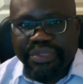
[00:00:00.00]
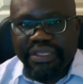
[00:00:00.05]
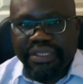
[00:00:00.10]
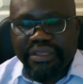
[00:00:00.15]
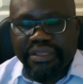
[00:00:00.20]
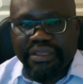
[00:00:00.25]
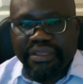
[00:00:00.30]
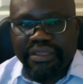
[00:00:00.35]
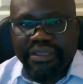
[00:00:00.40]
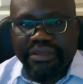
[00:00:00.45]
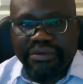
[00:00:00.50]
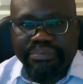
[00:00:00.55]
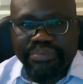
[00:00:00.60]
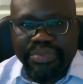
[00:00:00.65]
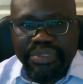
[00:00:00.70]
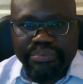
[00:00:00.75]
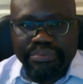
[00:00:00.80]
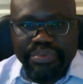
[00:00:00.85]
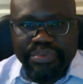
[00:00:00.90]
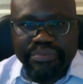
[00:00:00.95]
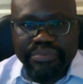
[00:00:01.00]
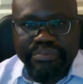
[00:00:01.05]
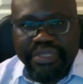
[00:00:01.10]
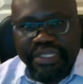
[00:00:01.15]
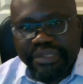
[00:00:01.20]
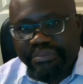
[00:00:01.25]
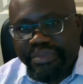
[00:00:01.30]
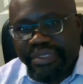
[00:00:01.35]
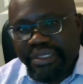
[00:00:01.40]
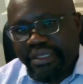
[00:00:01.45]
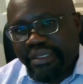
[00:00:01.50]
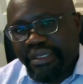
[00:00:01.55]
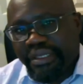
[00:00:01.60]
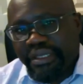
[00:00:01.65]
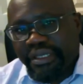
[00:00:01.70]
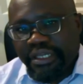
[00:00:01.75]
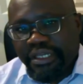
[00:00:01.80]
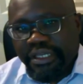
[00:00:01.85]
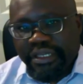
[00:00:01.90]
be, people may be